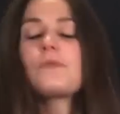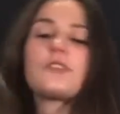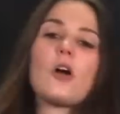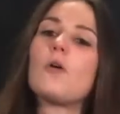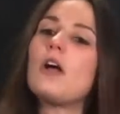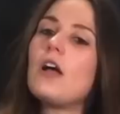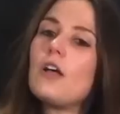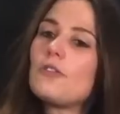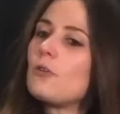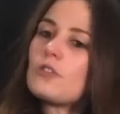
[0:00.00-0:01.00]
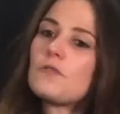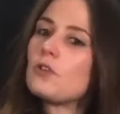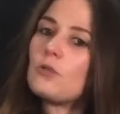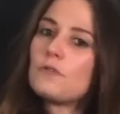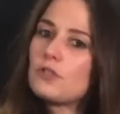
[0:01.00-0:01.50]
So those of
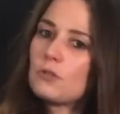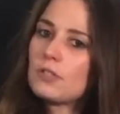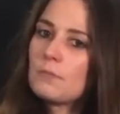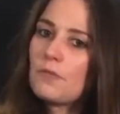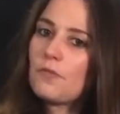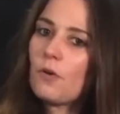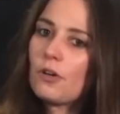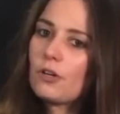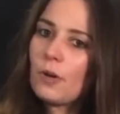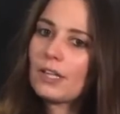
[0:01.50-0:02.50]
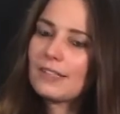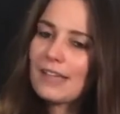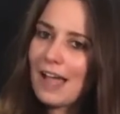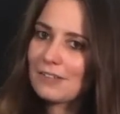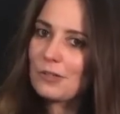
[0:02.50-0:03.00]
you who have tuned in before, you know I like
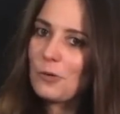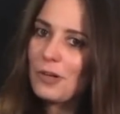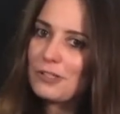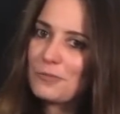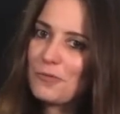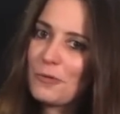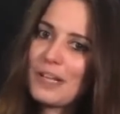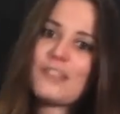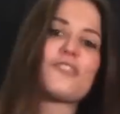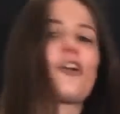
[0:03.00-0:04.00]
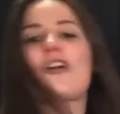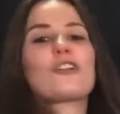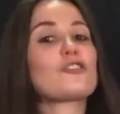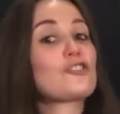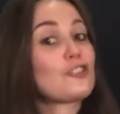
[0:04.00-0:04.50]
to ask a question before we get started.